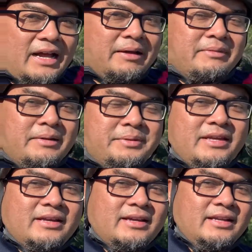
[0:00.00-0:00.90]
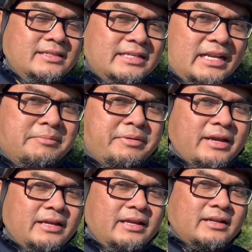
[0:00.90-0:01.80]
I'm up here in
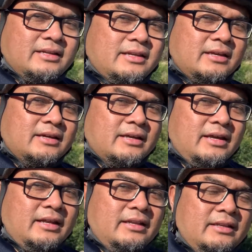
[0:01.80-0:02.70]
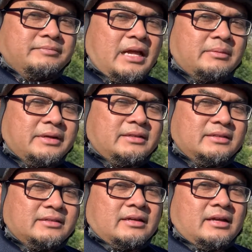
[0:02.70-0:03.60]
Jellybrand Hill here in Melbourne,
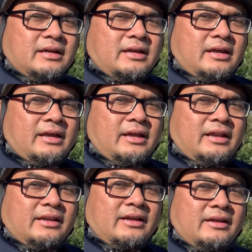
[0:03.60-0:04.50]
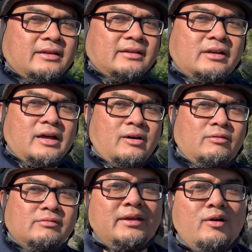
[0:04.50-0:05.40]
and
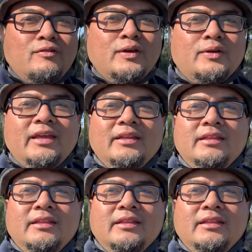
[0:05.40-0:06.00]
now here overlooking